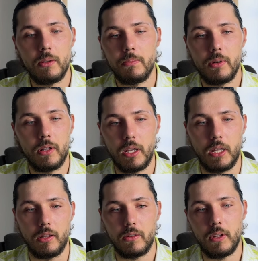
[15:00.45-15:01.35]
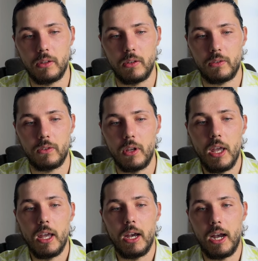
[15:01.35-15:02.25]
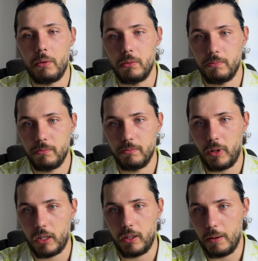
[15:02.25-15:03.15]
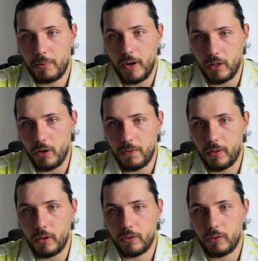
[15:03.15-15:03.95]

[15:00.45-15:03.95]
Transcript: But again, it's not necessary. I provide you everything.